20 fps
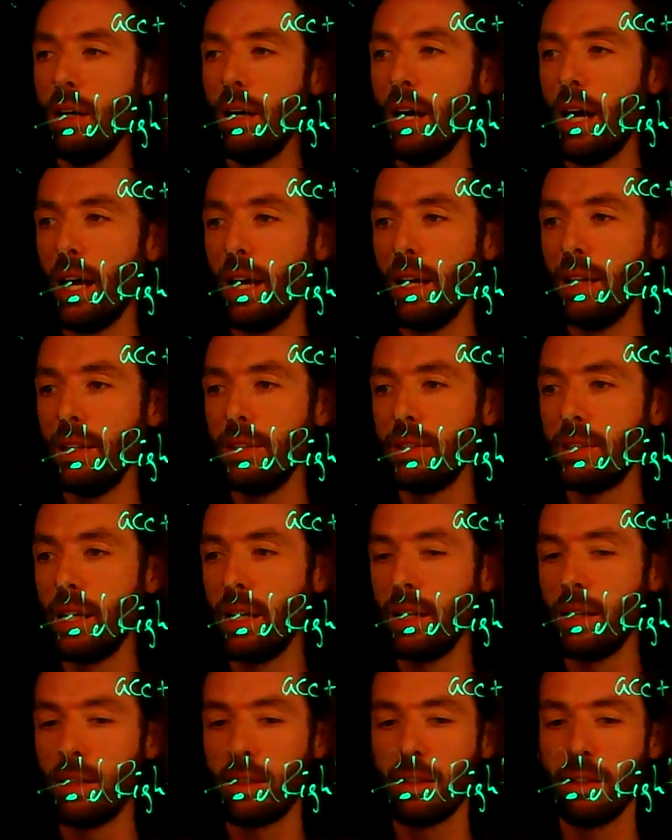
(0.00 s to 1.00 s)
and
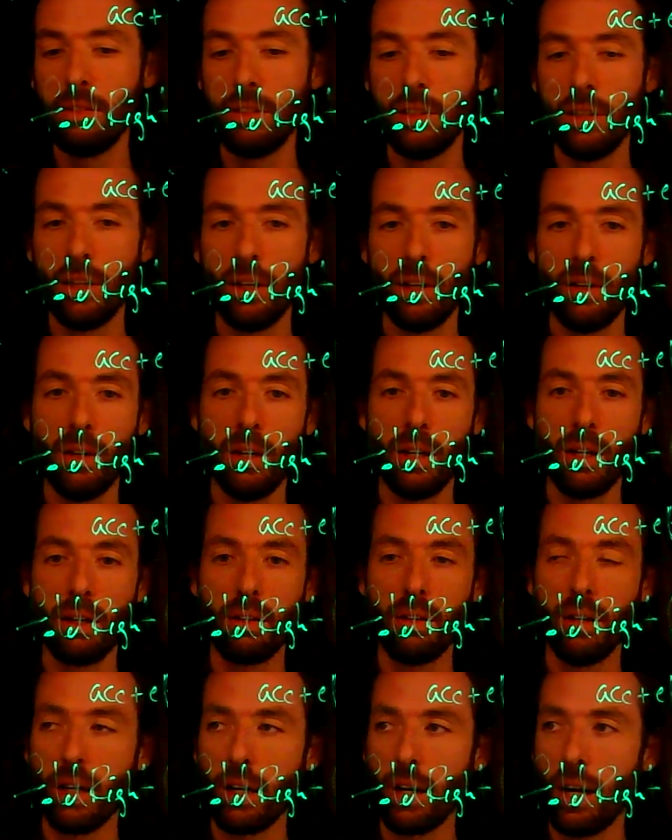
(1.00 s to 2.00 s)
take,
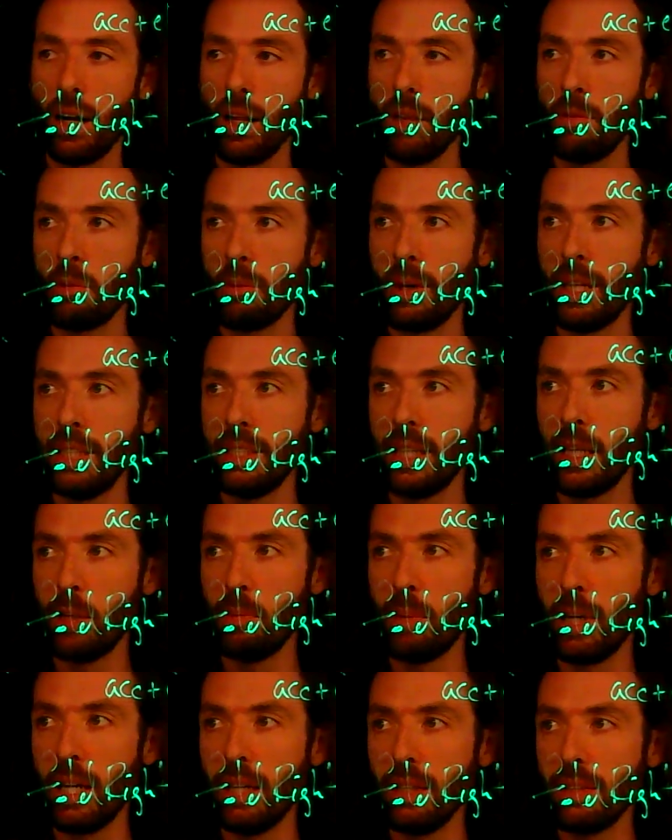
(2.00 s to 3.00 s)
a column in my
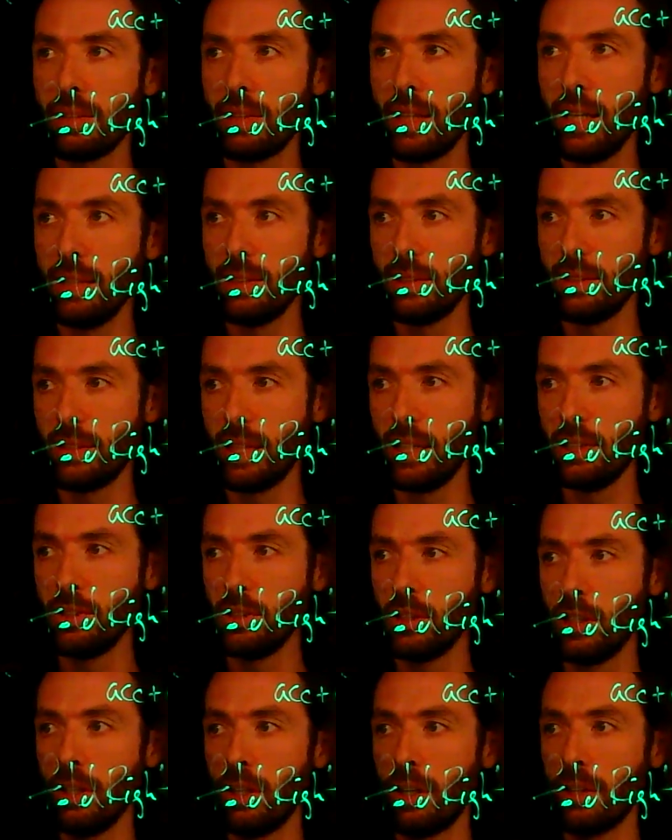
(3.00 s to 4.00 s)
database that's
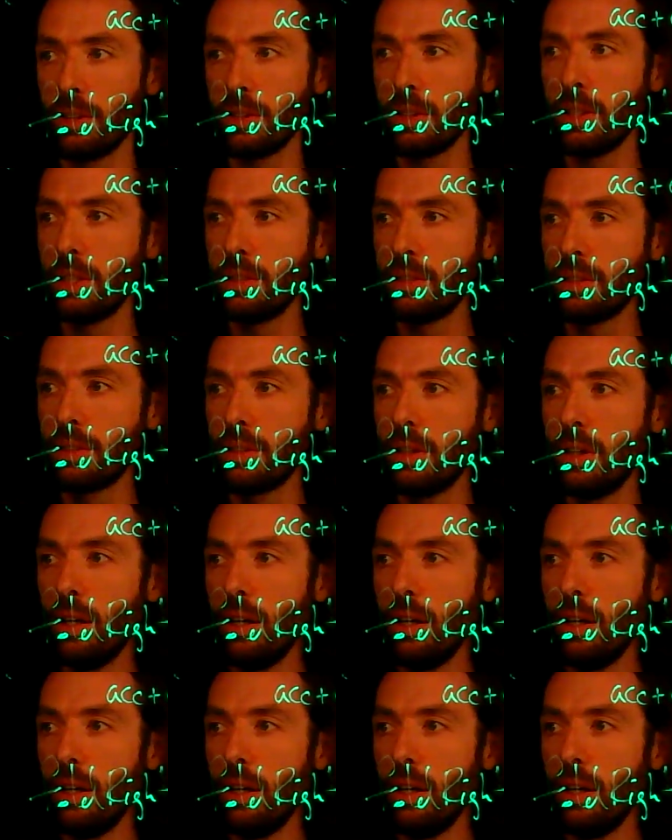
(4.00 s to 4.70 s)
essentially a large list.